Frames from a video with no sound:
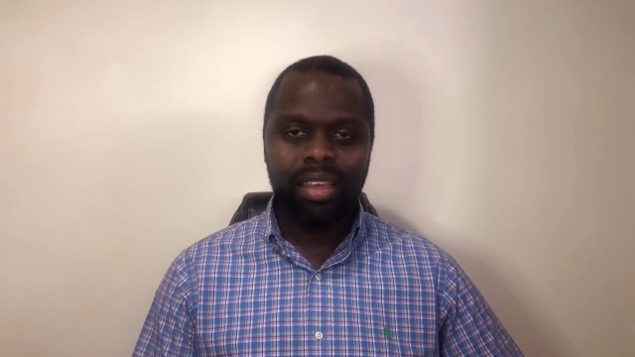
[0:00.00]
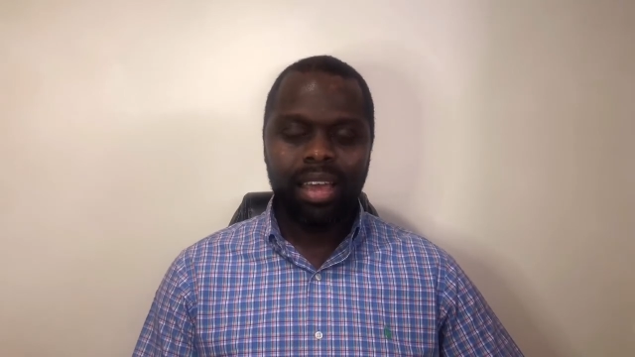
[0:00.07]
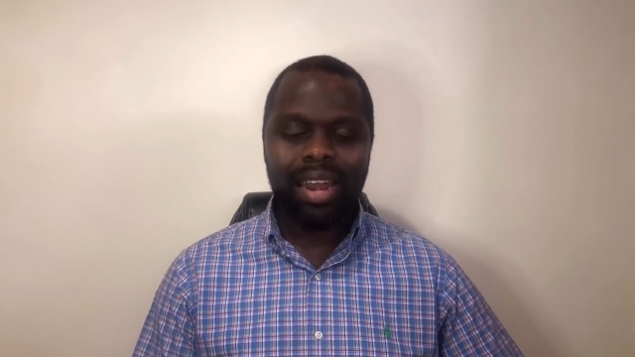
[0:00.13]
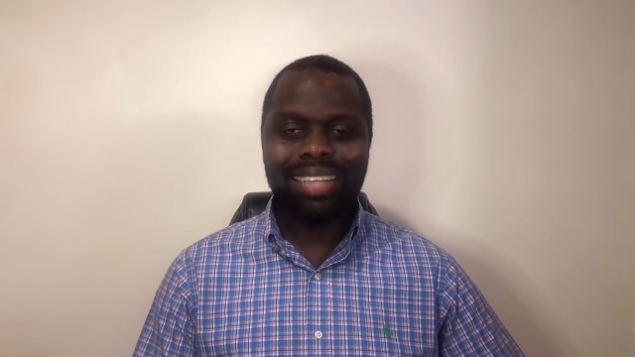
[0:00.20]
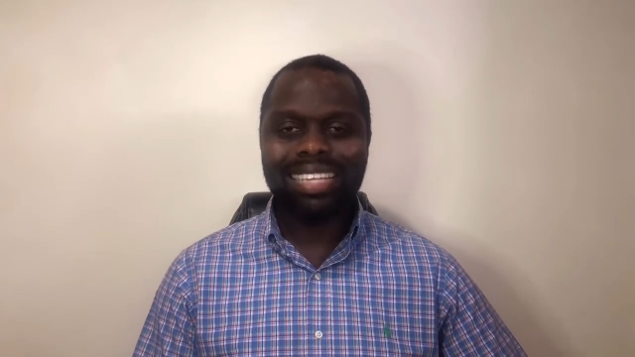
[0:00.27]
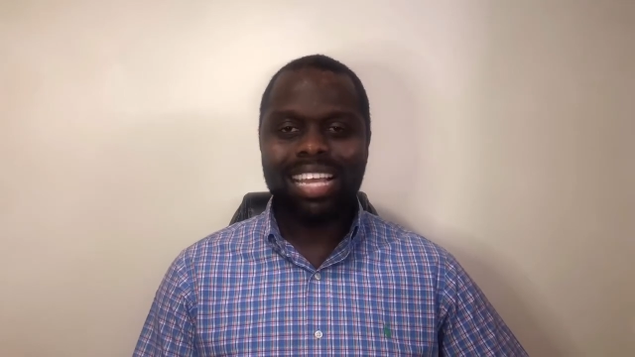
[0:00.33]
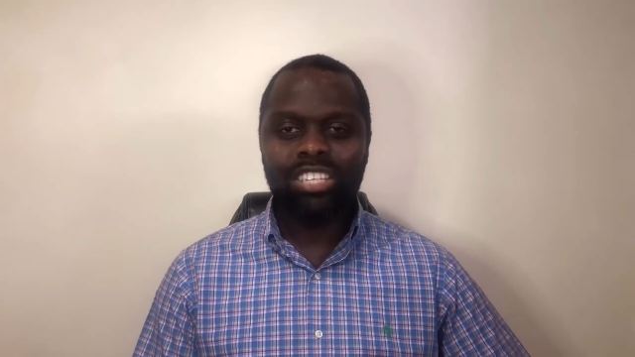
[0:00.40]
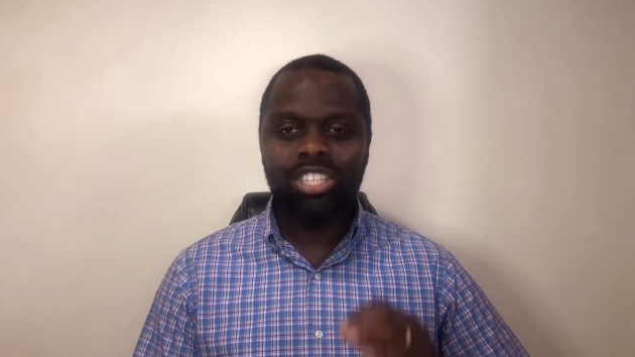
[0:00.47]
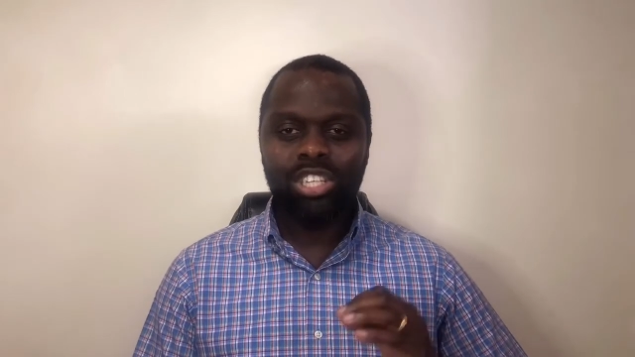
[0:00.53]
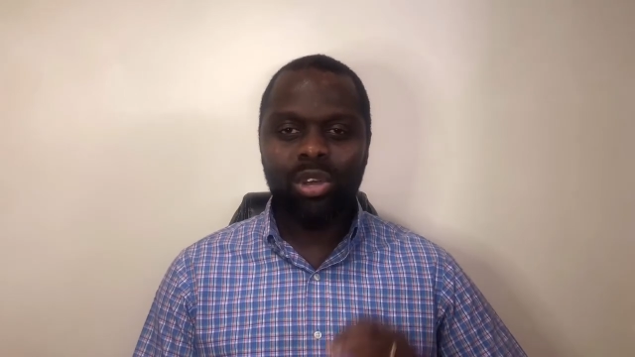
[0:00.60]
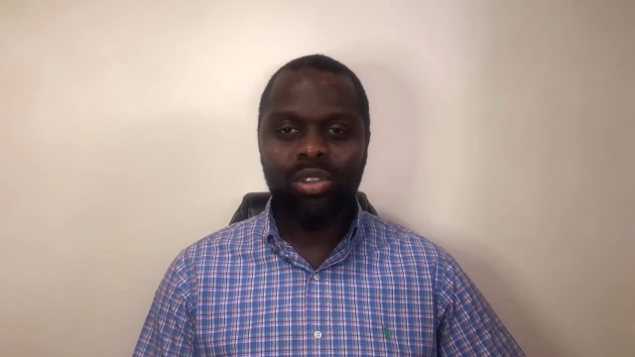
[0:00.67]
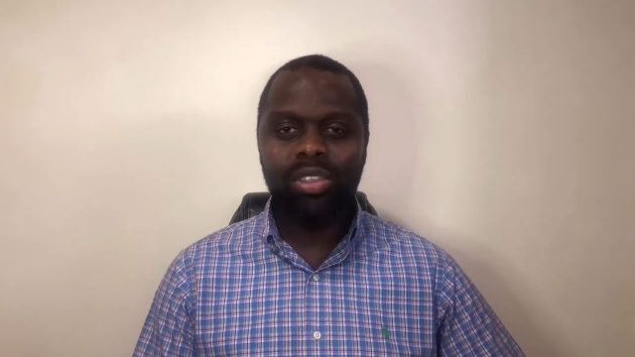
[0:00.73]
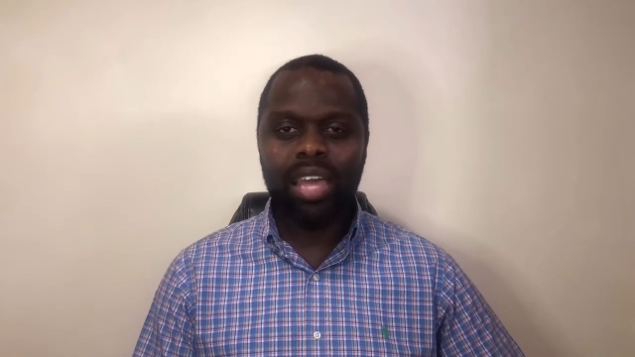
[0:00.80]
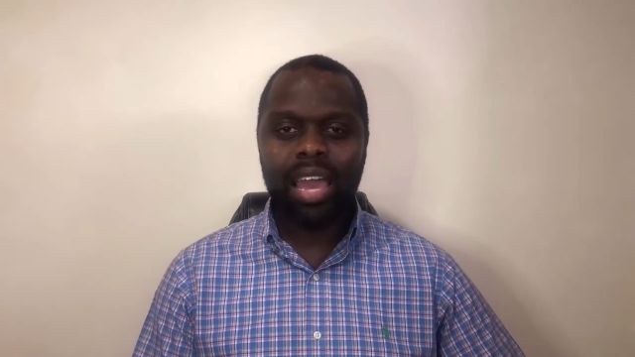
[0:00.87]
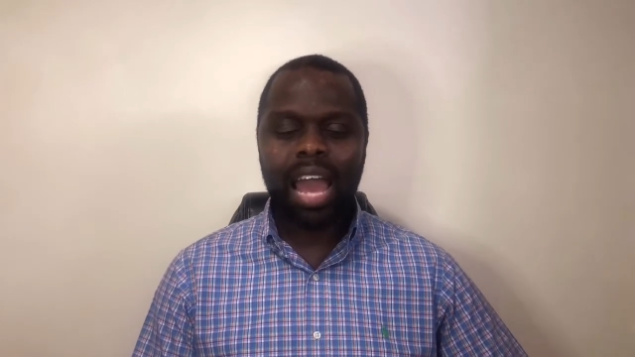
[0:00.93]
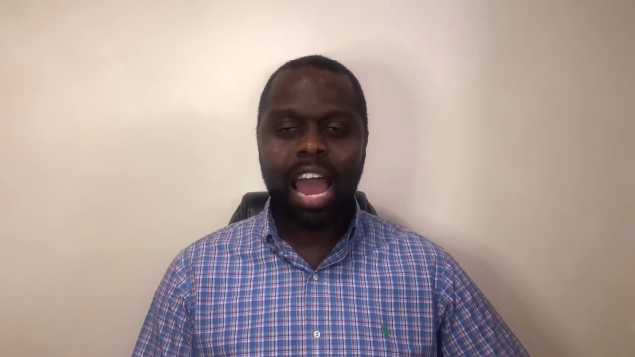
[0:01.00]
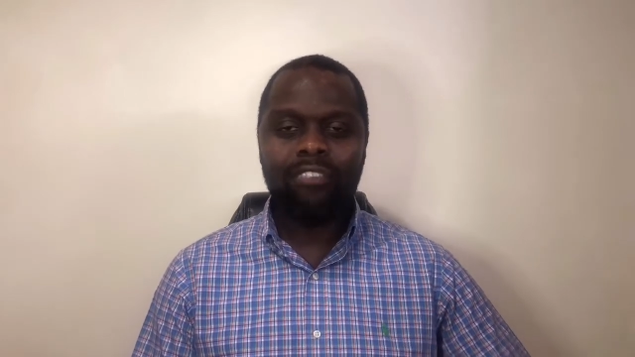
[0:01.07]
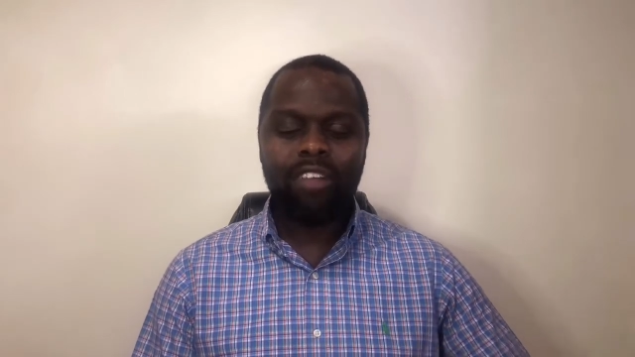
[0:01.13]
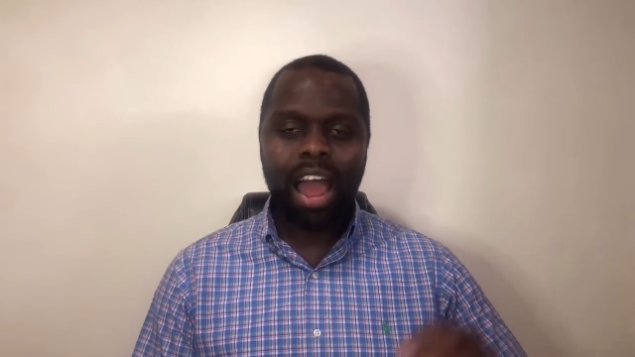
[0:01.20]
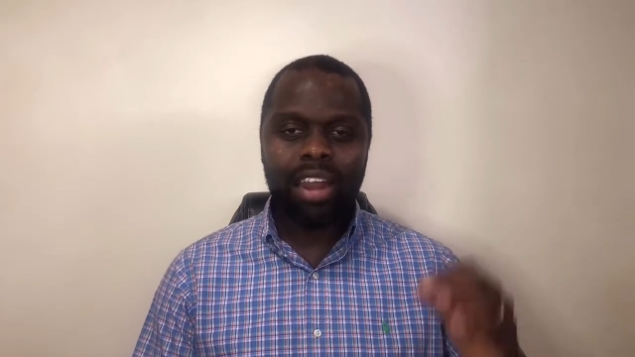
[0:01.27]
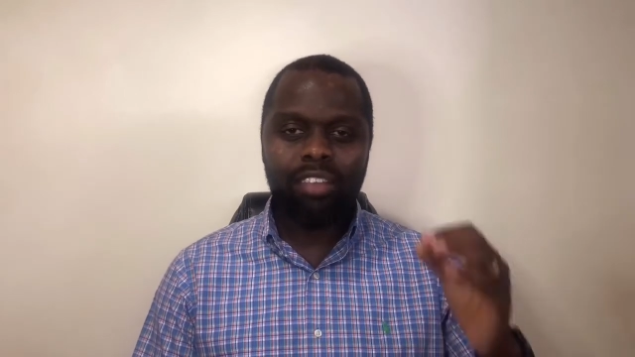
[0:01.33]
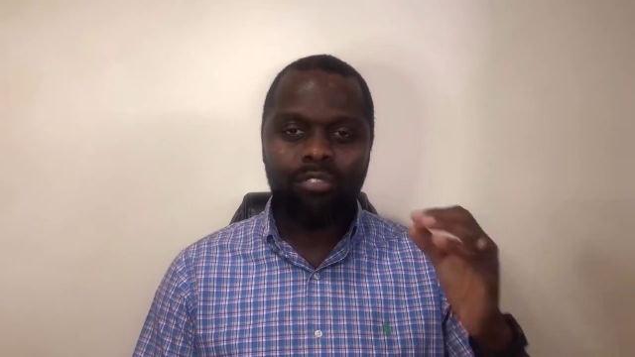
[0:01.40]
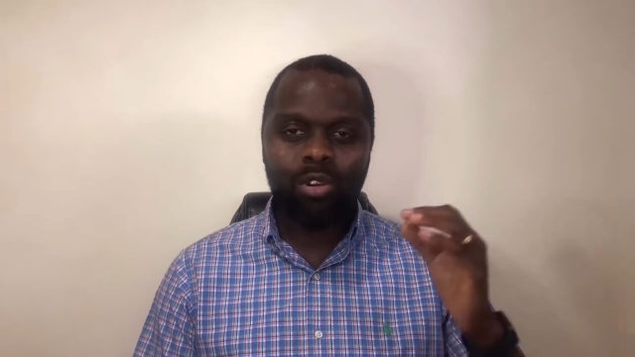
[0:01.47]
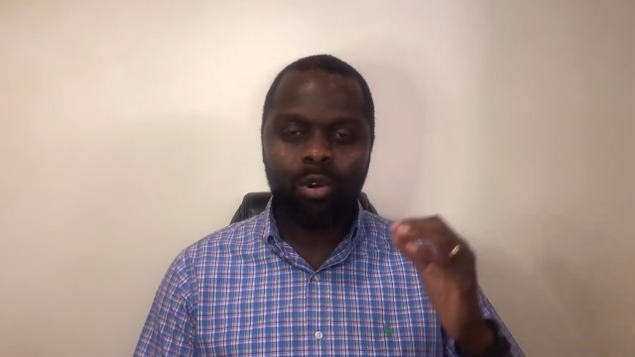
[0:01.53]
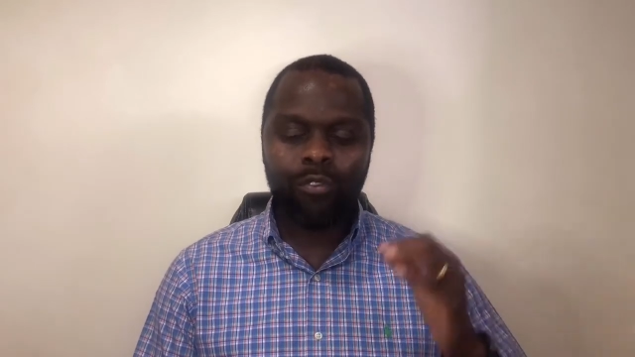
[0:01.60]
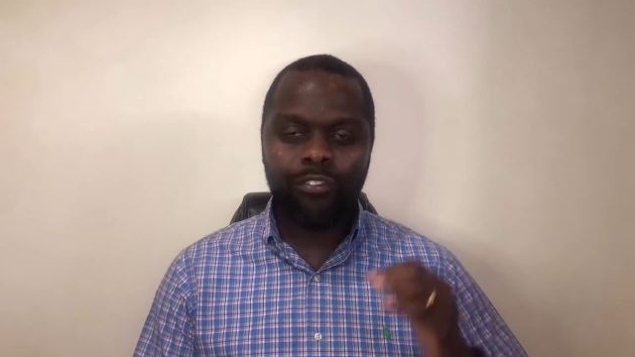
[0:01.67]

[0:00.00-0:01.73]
And as I stood there and had a